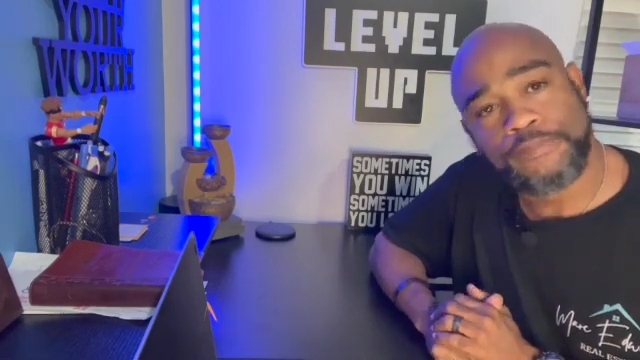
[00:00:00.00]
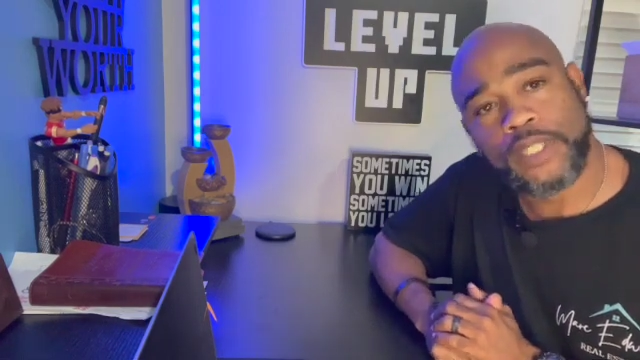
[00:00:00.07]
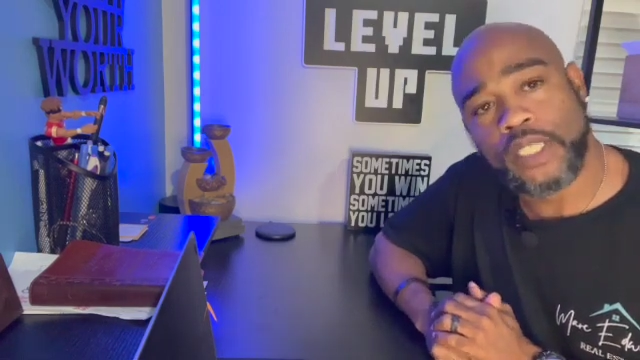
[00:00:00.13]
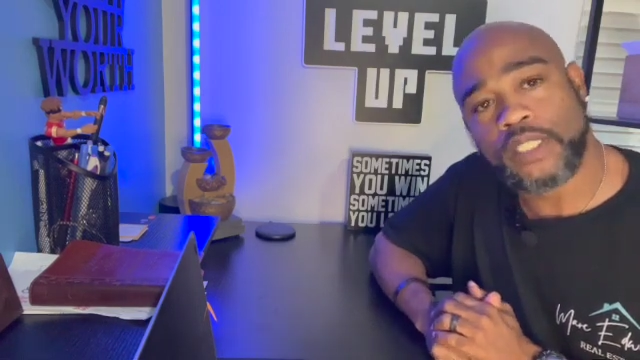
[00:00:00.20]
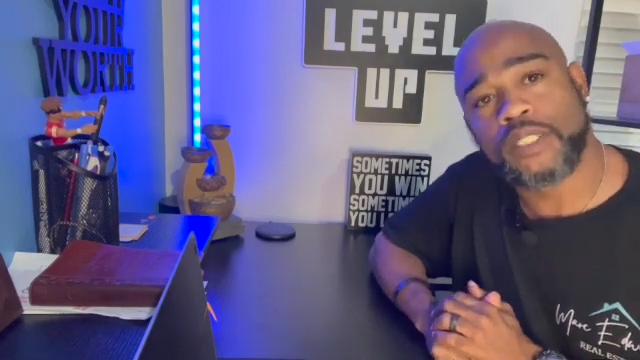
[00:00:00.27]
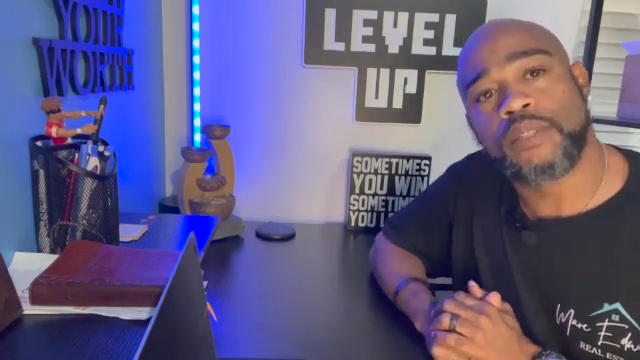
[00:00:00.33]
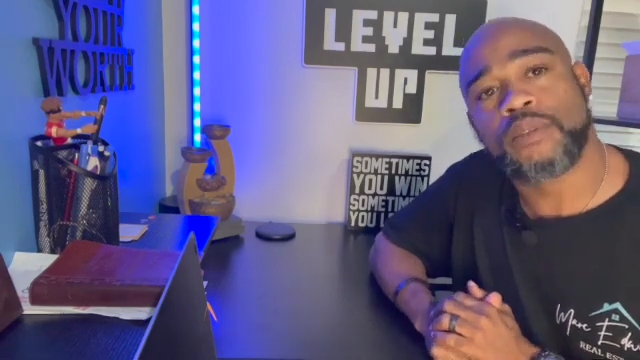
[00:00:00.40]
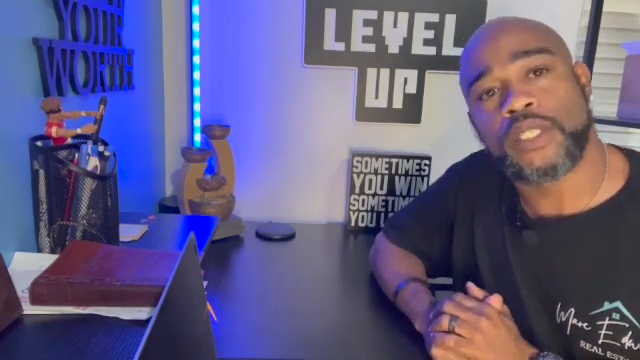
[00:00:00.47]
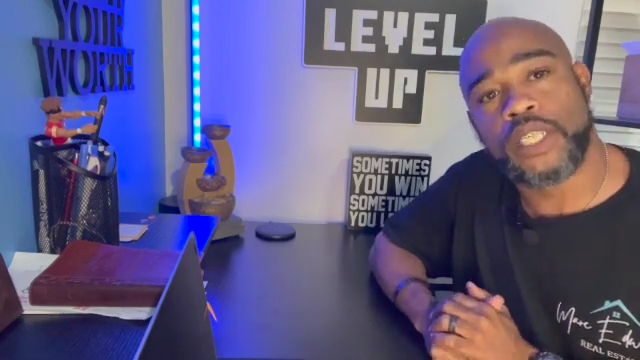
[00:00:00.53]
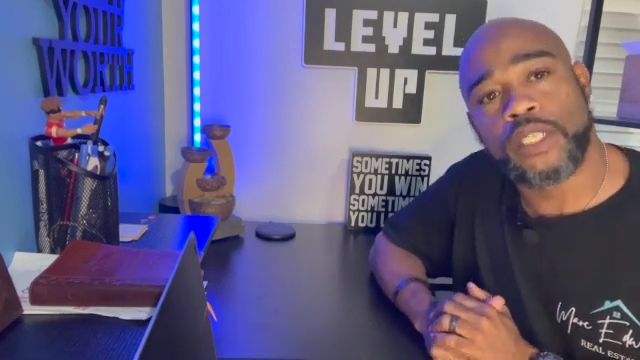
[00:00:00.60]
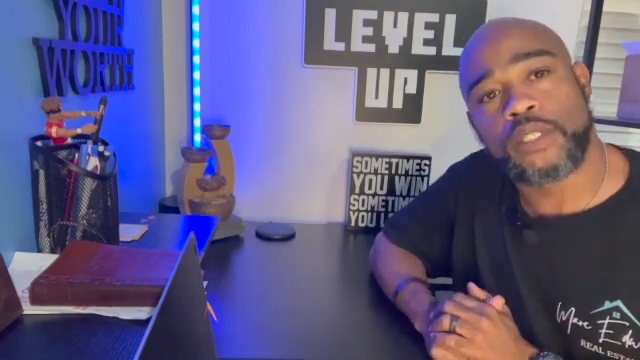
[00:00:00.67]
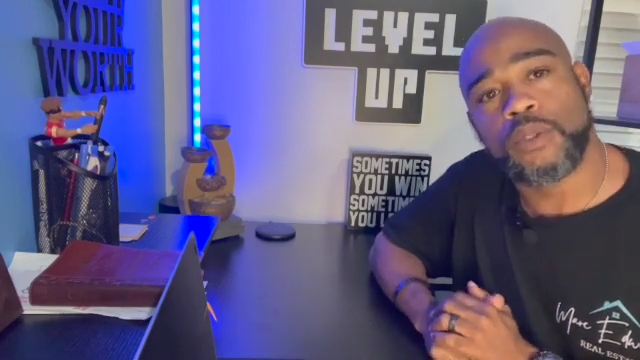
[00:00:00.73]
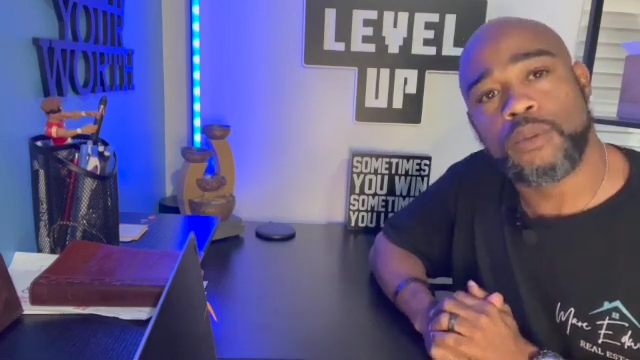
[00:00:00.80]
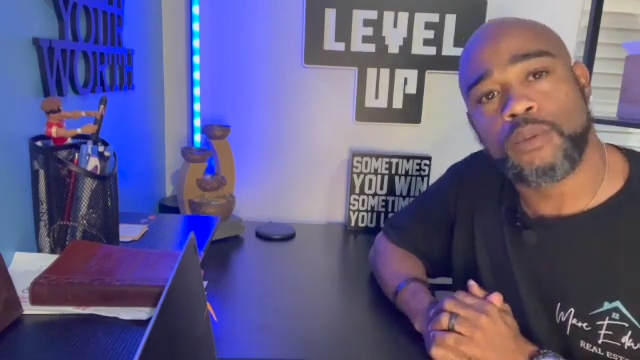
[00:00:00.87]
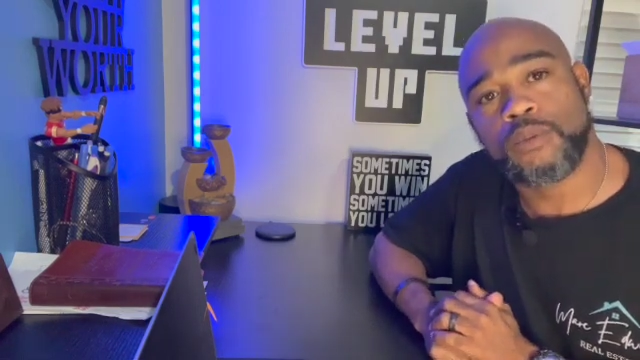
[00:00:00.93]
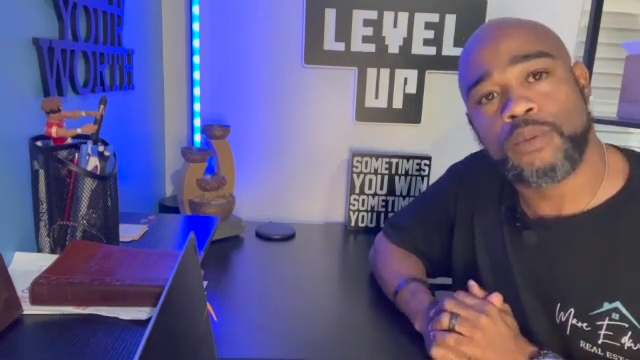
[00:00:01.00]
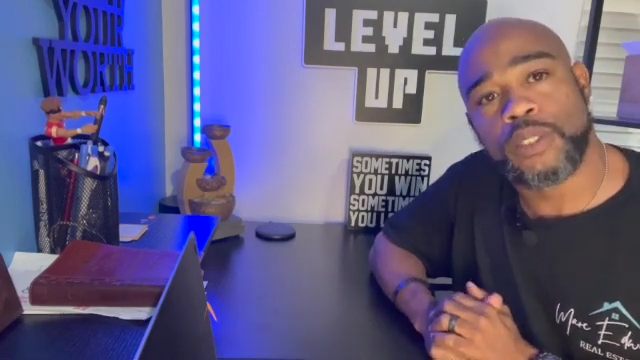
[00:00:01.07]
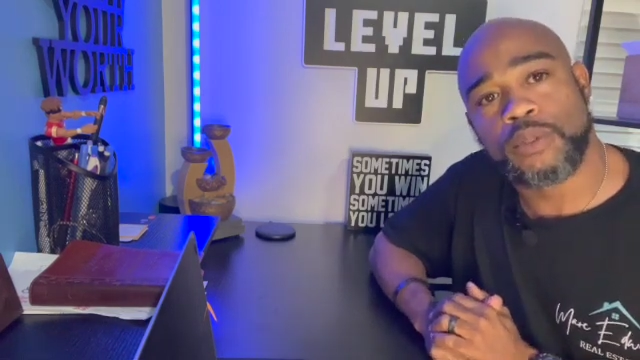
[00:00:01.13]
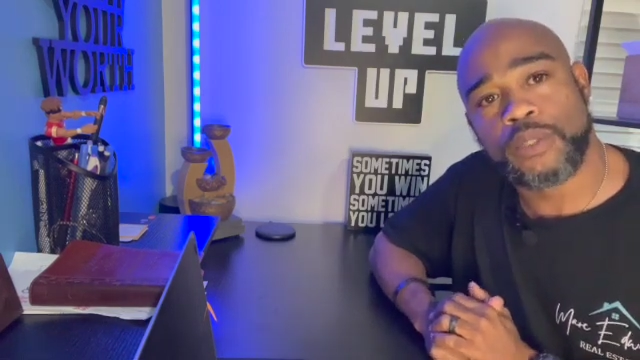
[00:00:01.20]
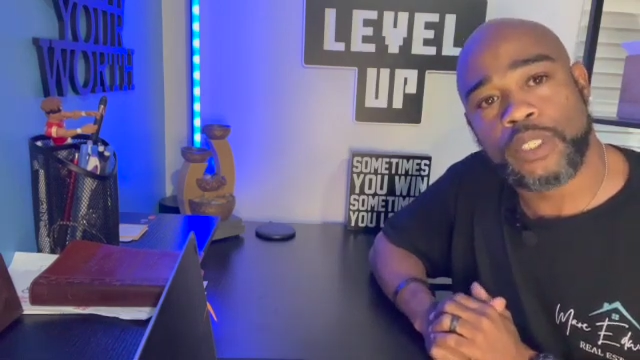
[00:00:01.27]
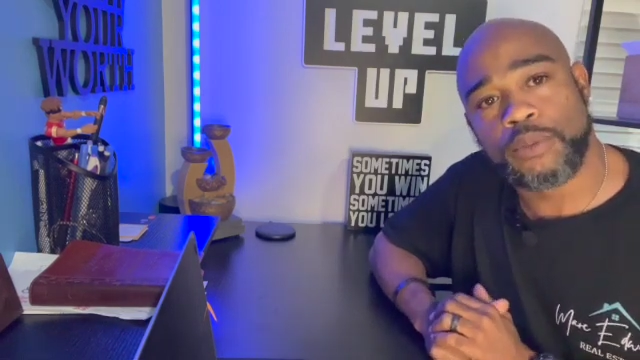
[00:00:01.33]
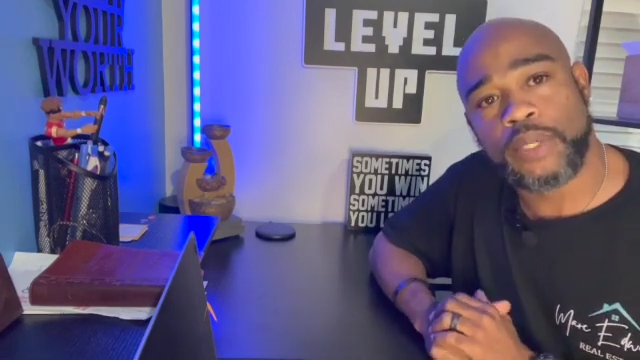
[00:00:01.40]
I said, okay, cool. We're
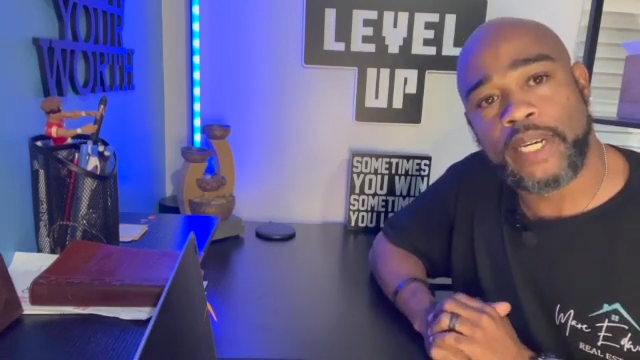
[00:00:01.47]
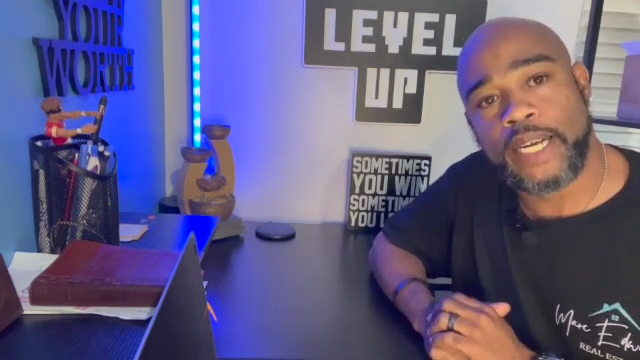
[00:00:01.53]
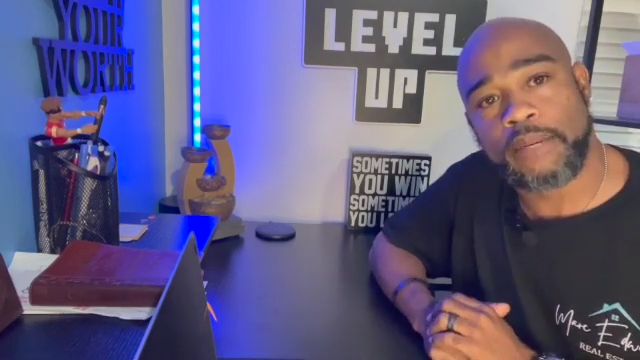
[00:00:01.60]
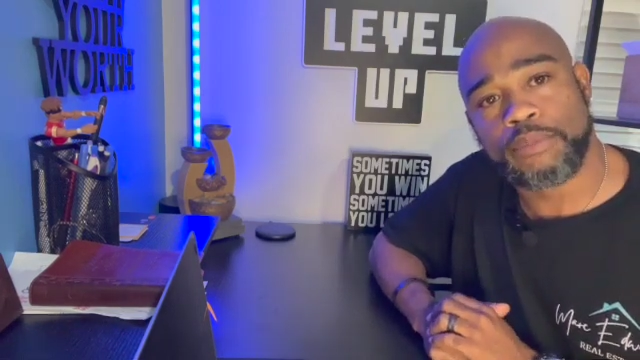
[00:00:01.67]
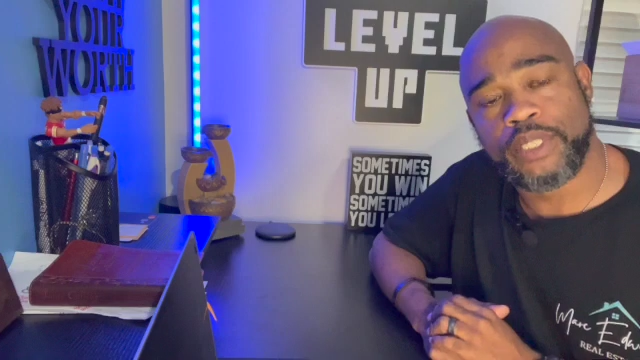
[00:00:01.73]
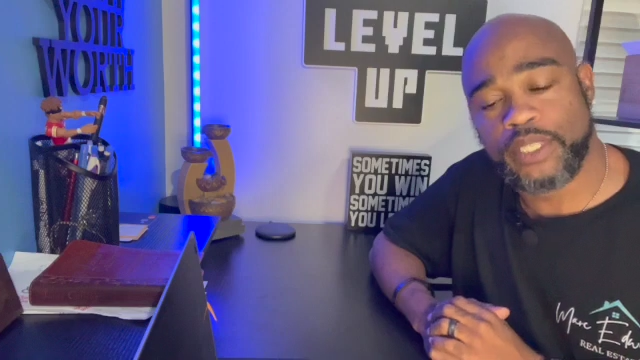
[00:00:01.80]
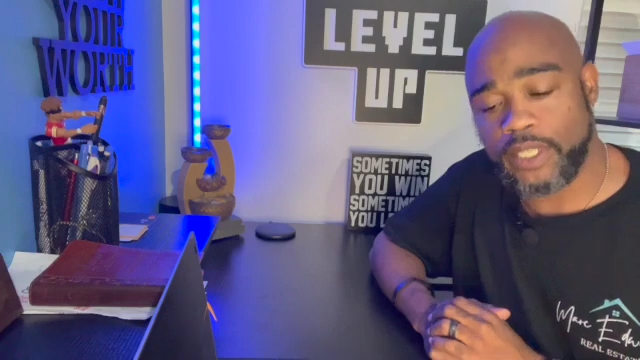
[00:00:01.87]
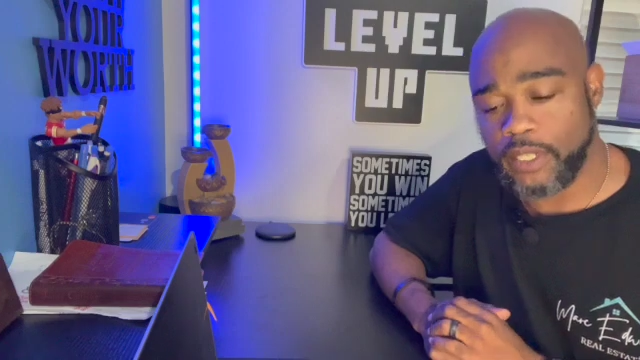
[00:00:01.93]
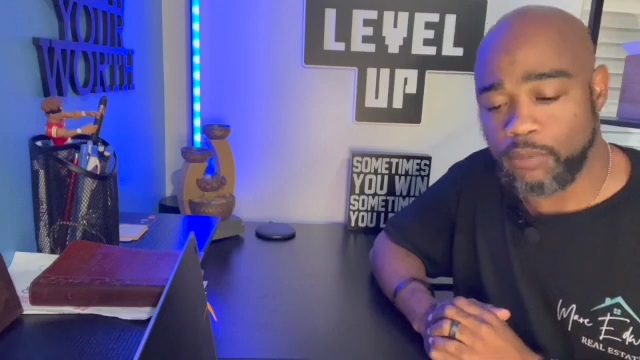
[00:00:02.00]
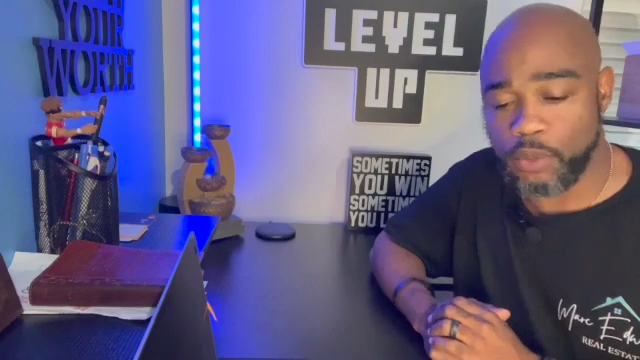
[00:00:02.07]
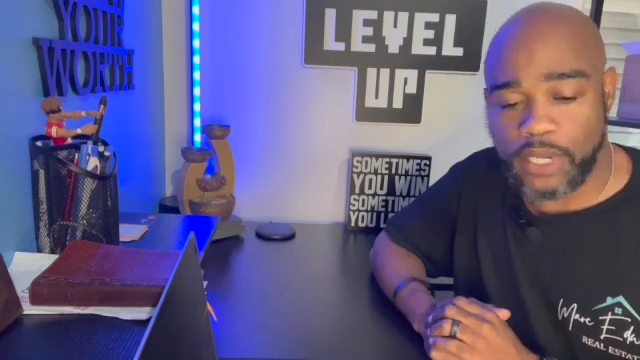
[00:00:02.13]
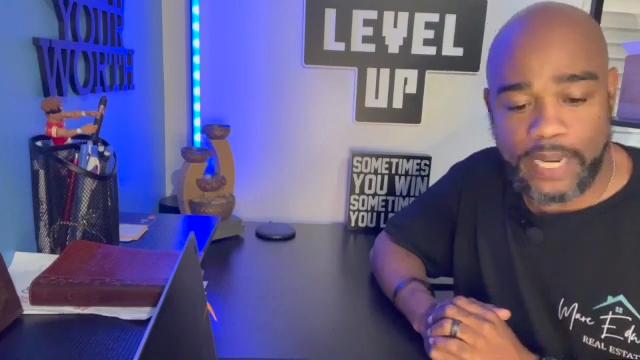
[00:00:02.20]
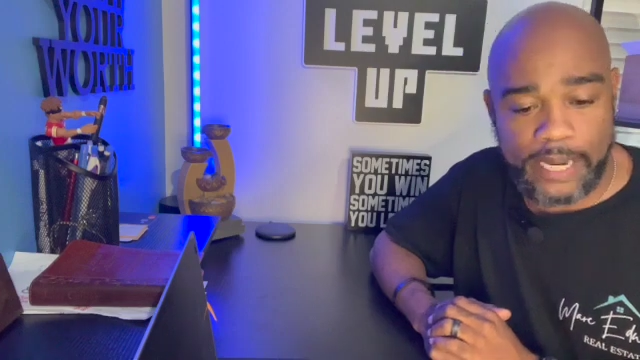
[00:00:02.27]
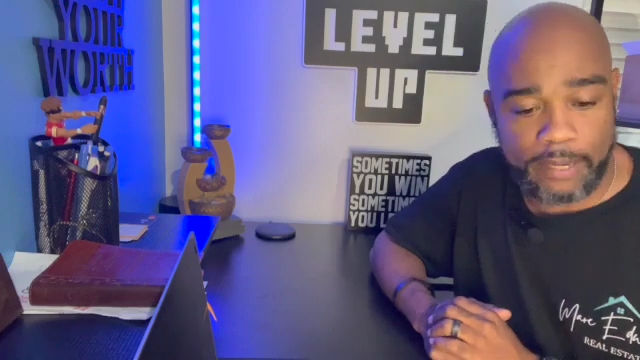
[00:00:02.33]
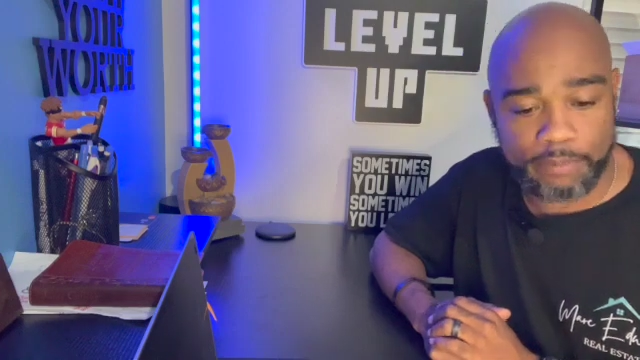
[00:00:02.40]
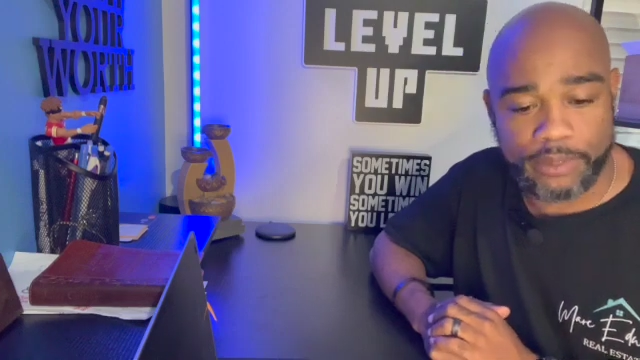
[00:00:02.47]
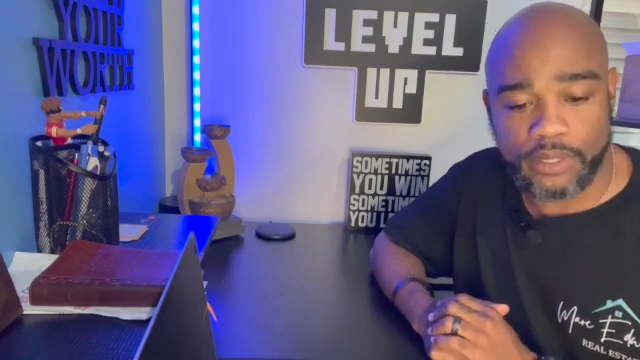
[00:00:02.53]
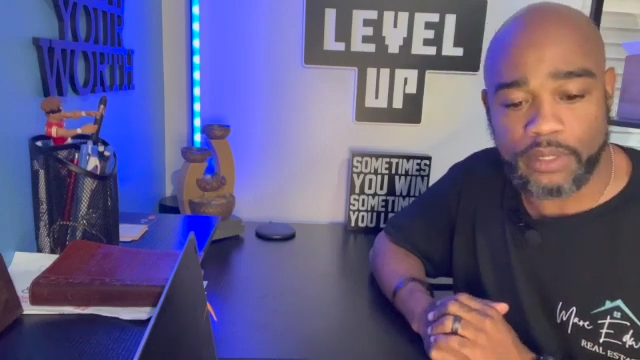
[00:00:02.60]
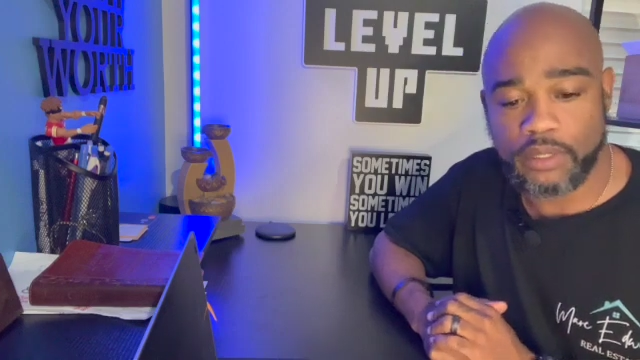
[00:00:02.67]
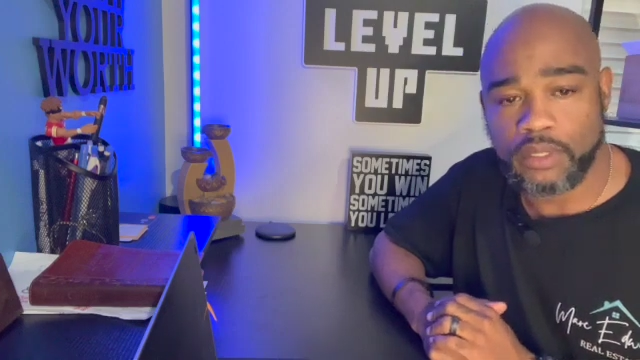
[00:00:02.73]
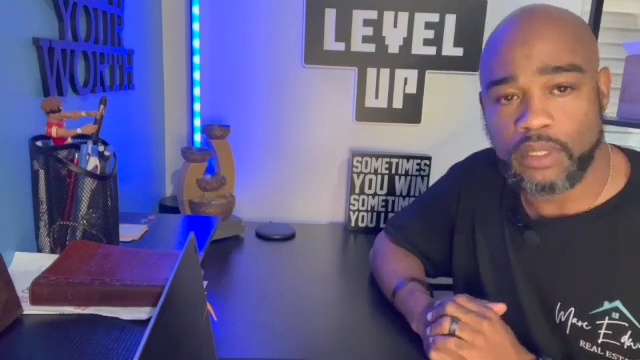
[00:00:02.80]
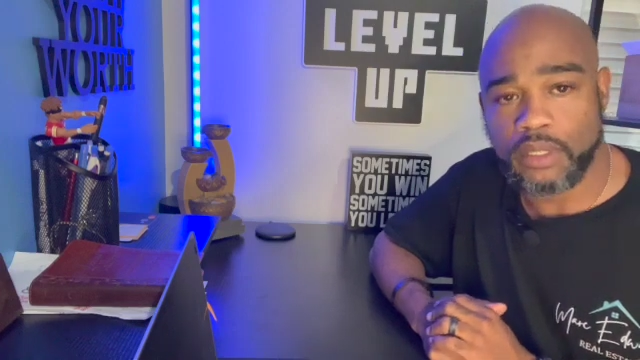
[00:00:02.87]
going to see what happens. Yep, what happened?